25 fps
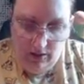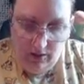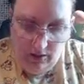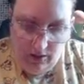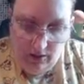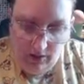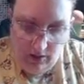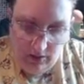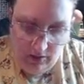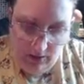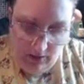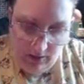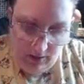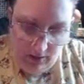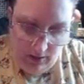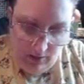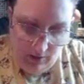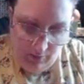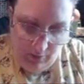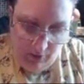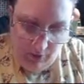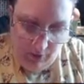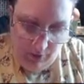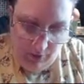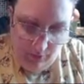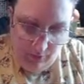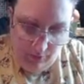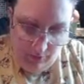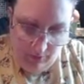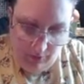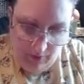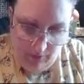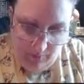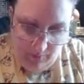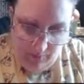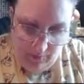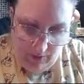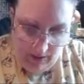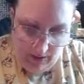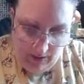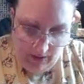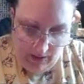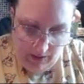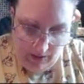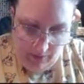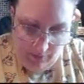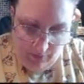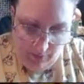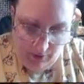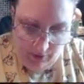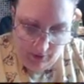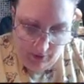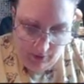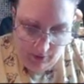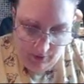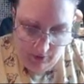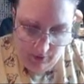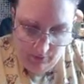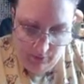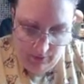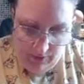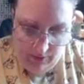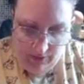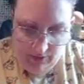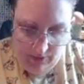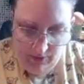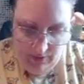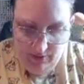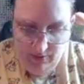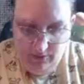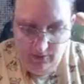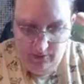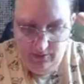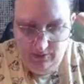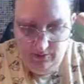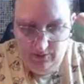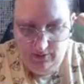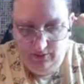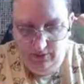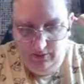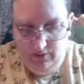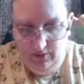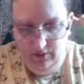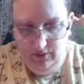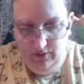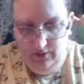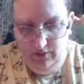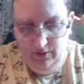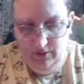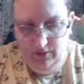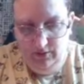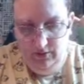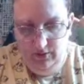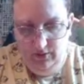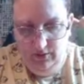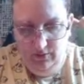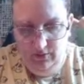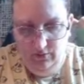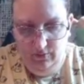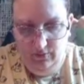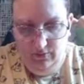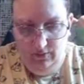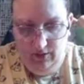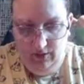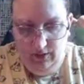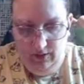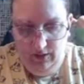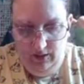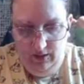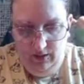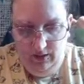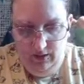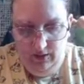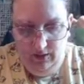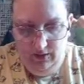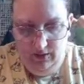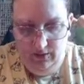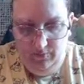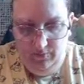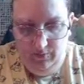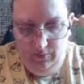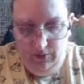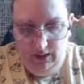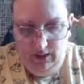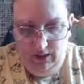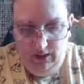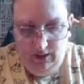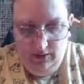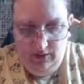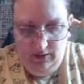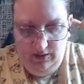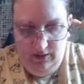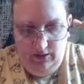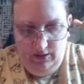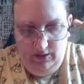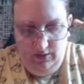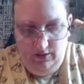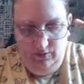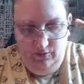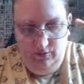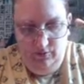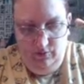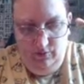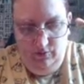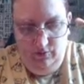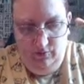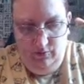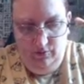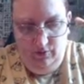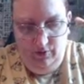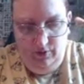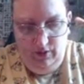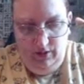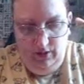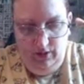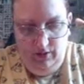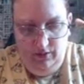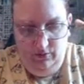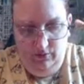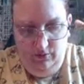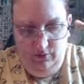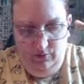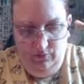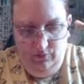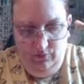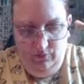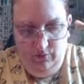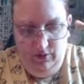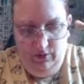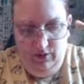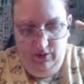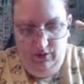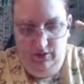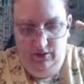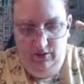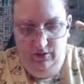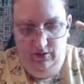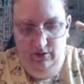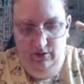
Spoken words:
and then I'll put it right back down where the glue was. Right back down where that glue was.